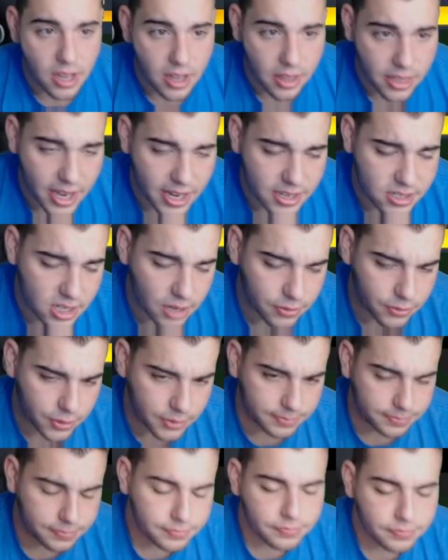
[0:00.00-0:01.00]
that is
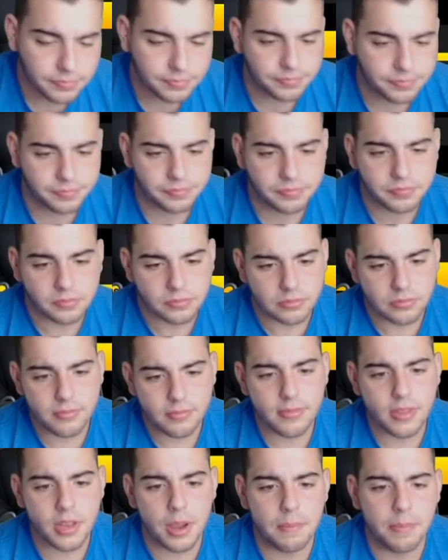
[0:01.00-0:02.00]
different.
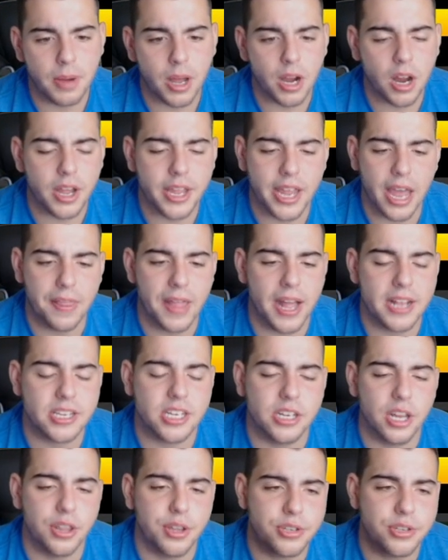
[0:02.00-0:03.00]
But uh, yeah, that's another